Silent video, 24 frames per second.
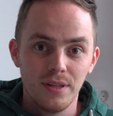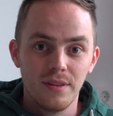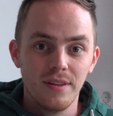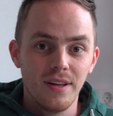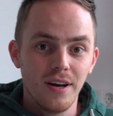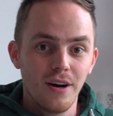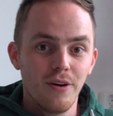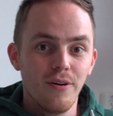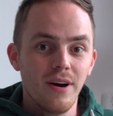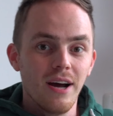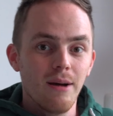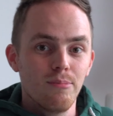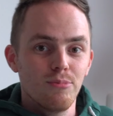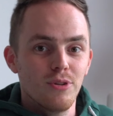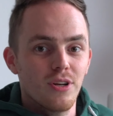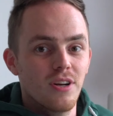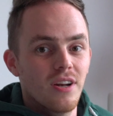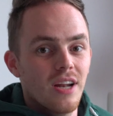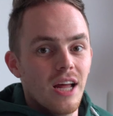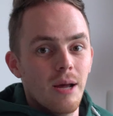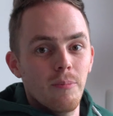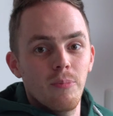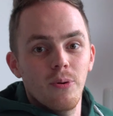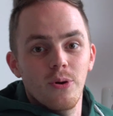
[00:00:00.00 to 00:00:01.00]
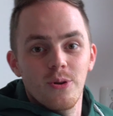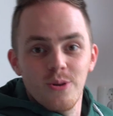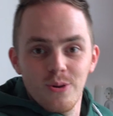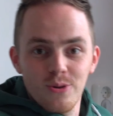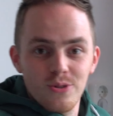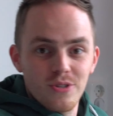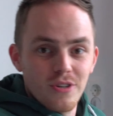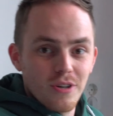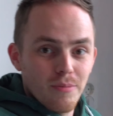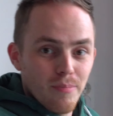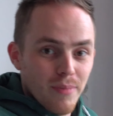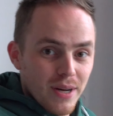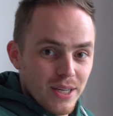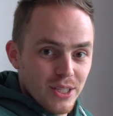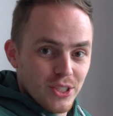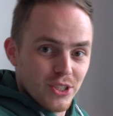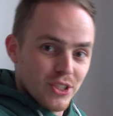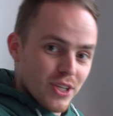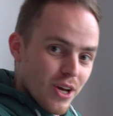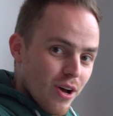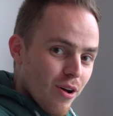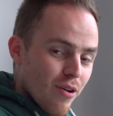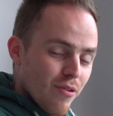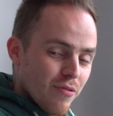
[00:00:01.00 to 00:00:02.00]
Now, I'm not an Apple user
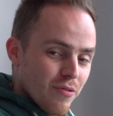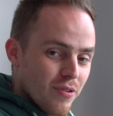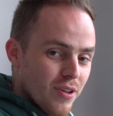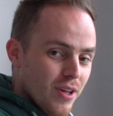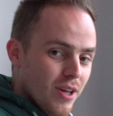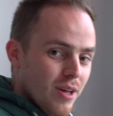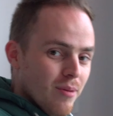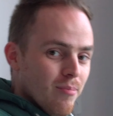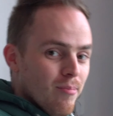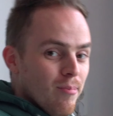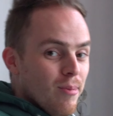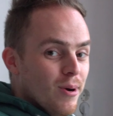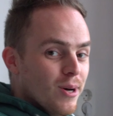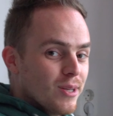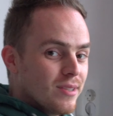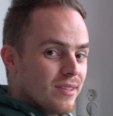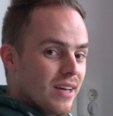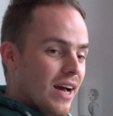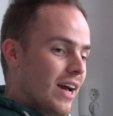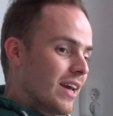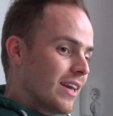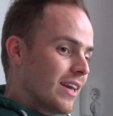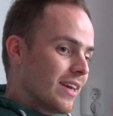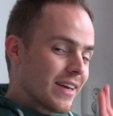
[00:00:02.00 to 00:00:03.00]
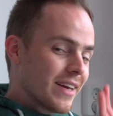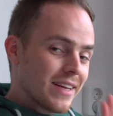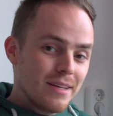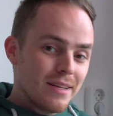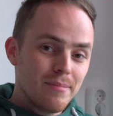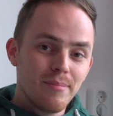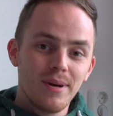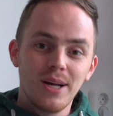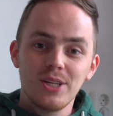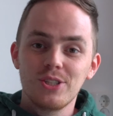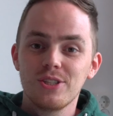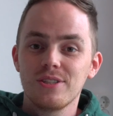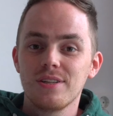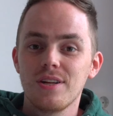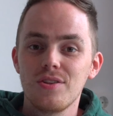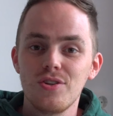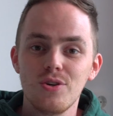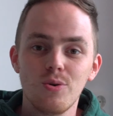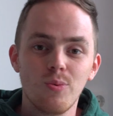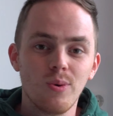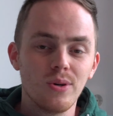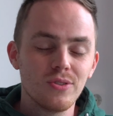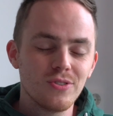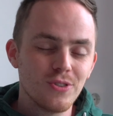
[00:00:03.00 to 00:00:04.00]
myself, but I can imagine that
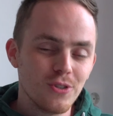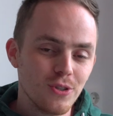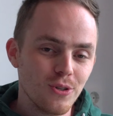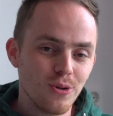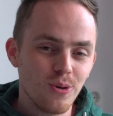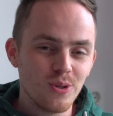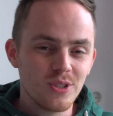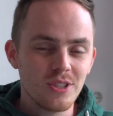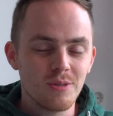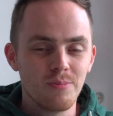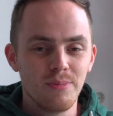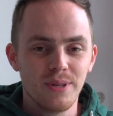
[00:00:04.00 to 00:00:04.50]
you want to use